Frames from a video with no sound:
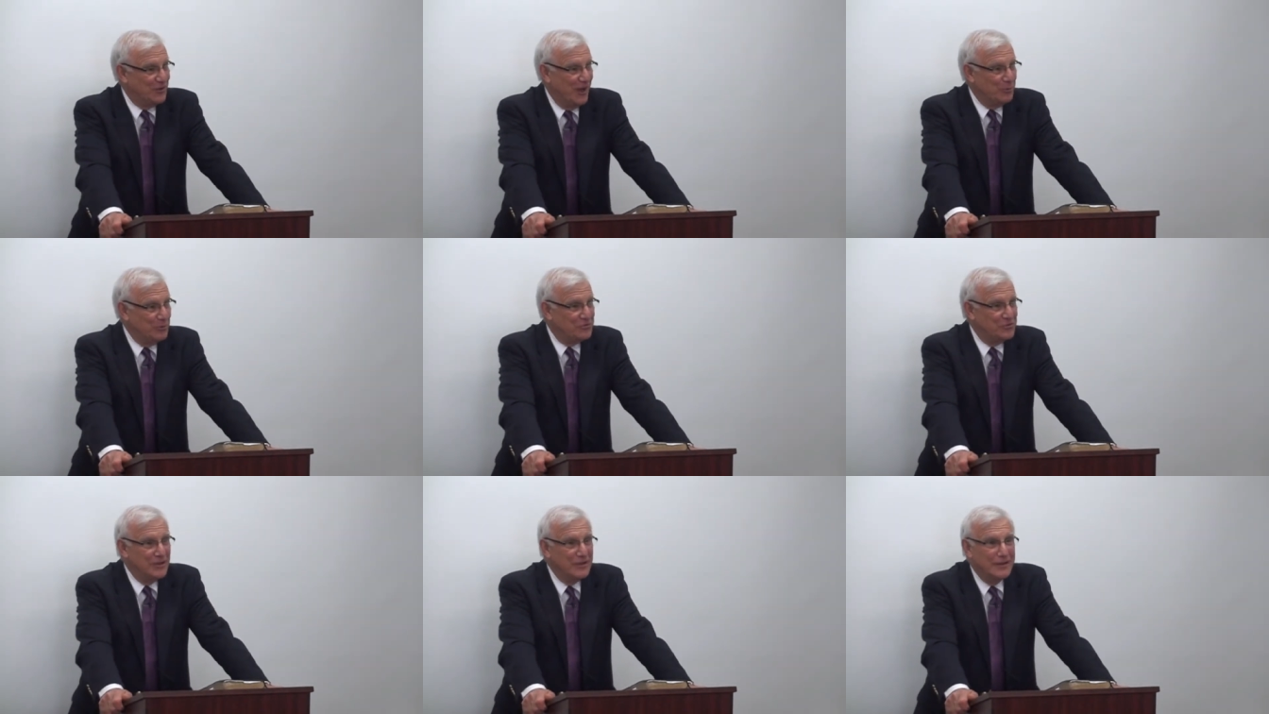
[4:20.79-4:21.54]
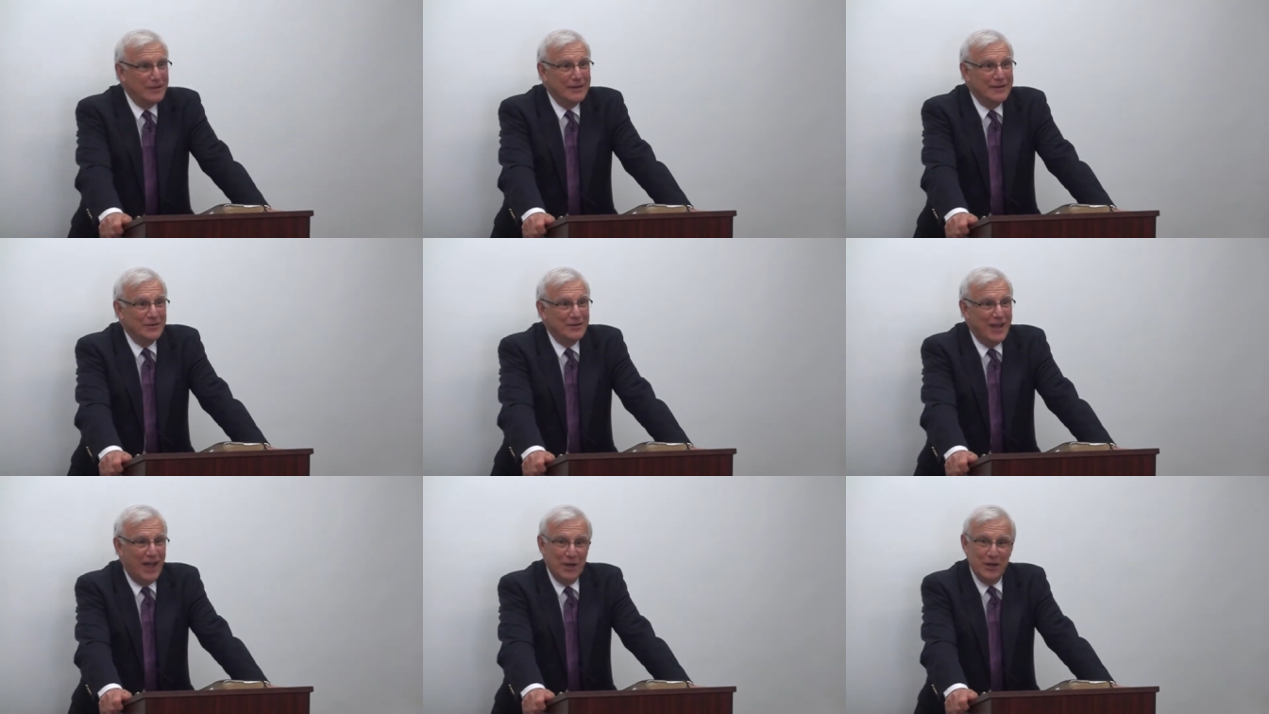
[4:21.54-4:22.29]
I was
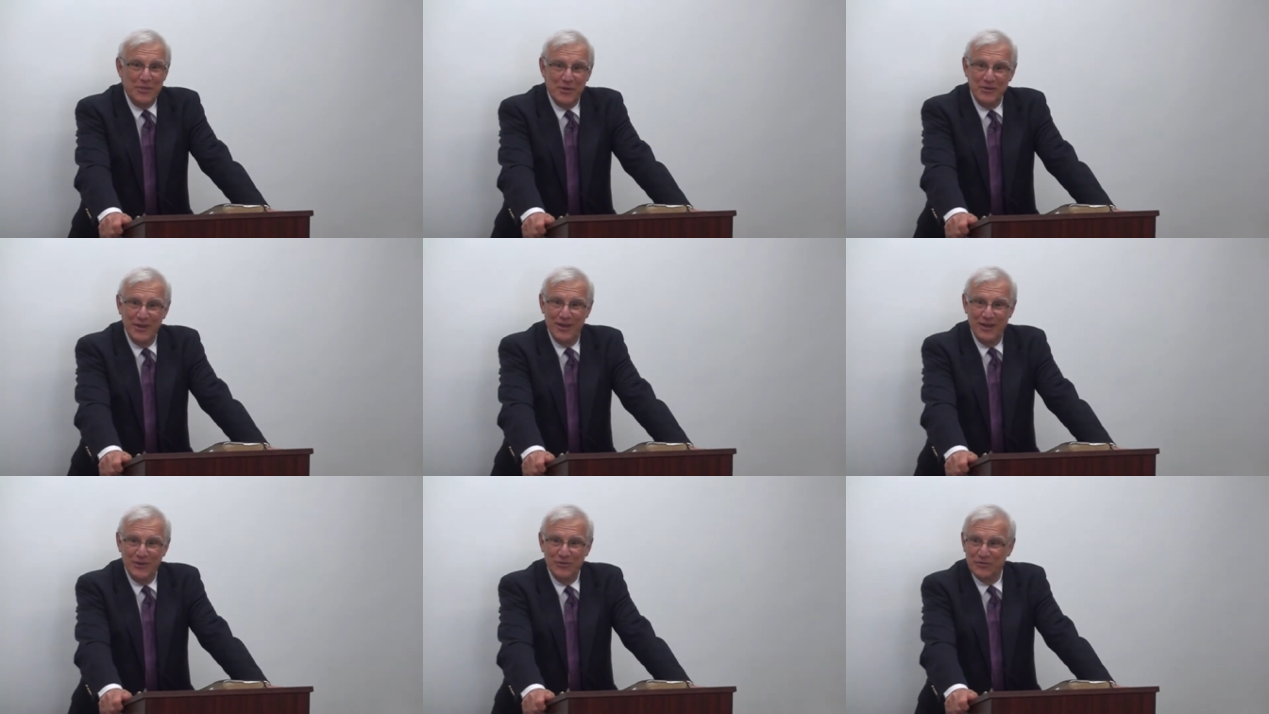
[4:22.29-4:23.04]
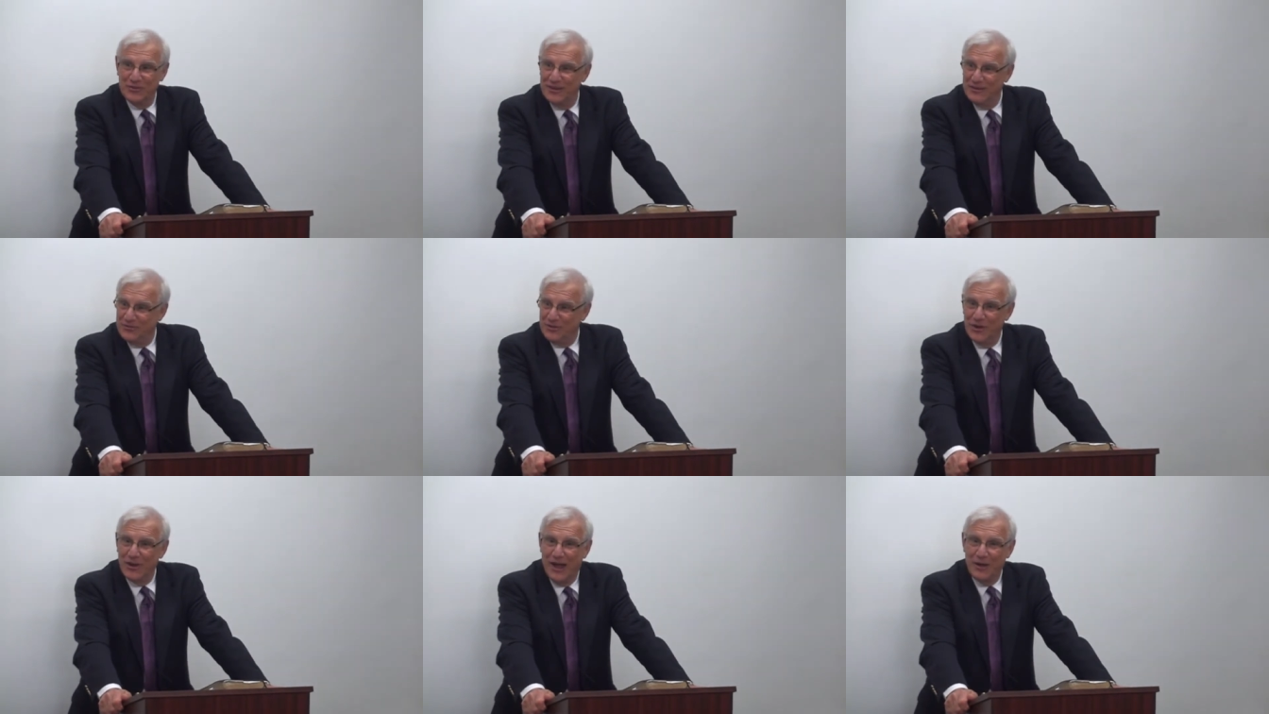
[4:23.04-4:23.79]
counting the days
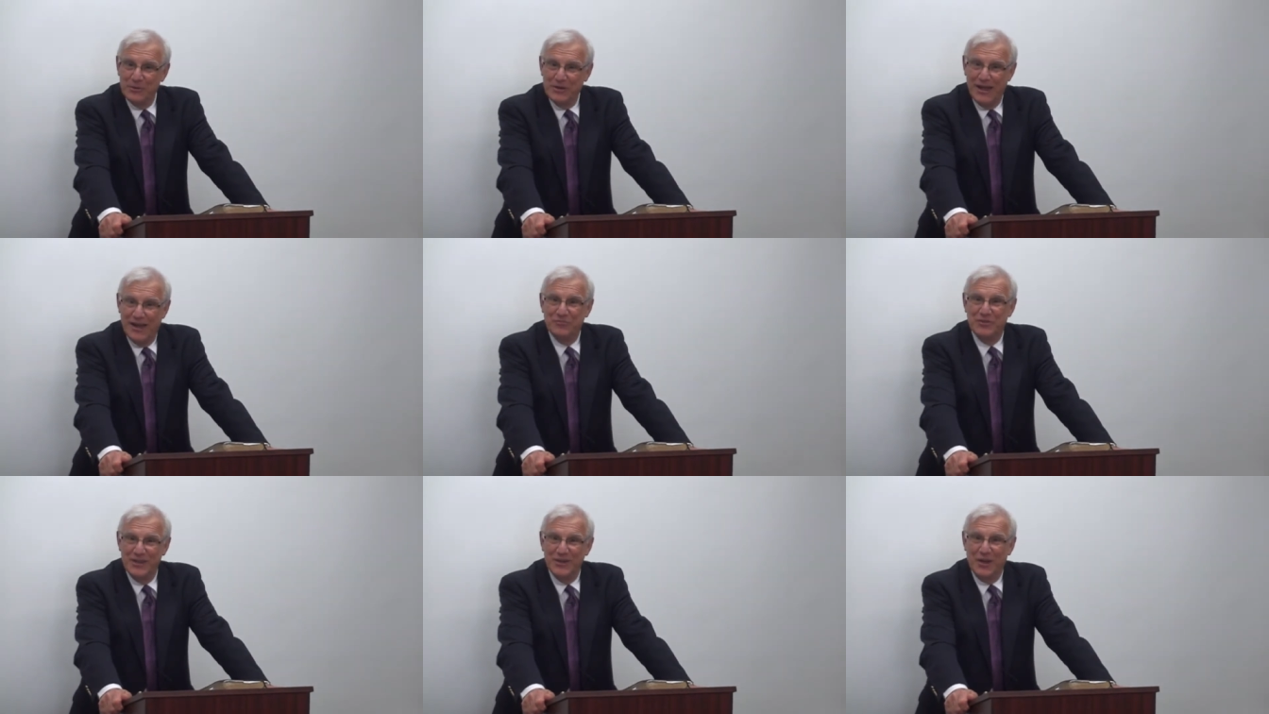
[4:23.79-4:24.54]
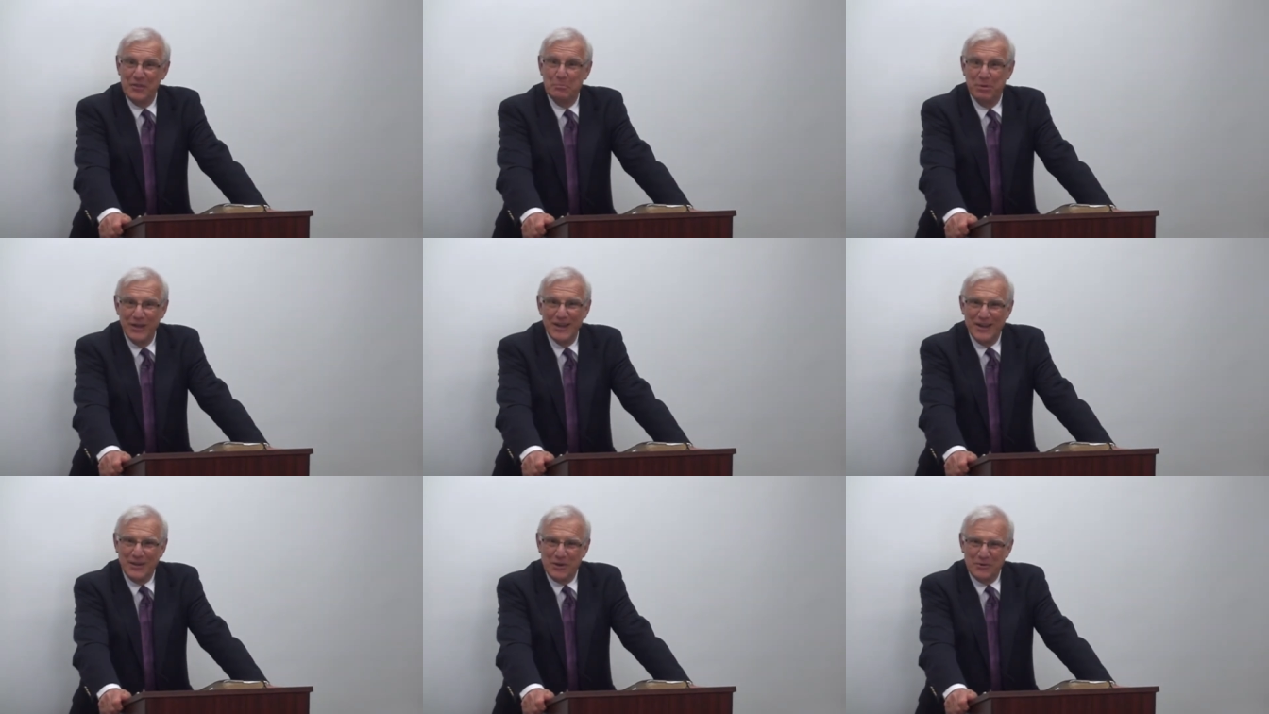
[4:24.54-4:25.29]
until I would have to get on the
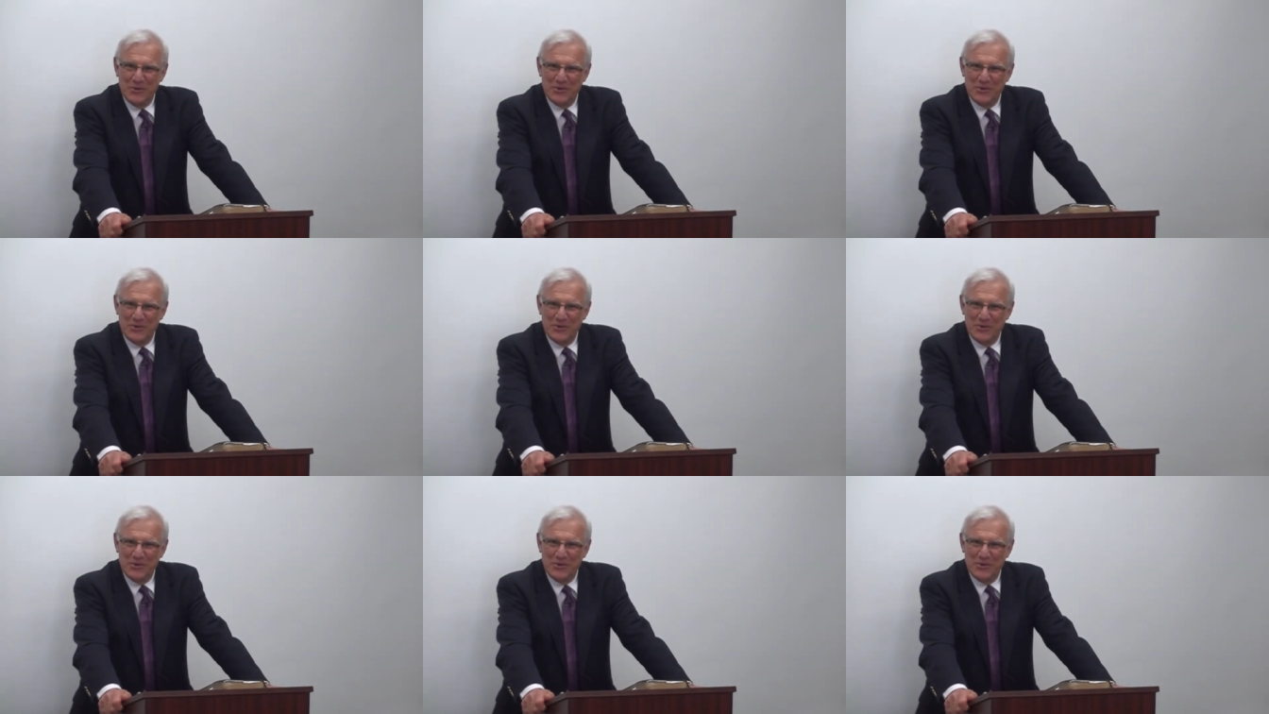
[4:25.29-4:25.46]
plane and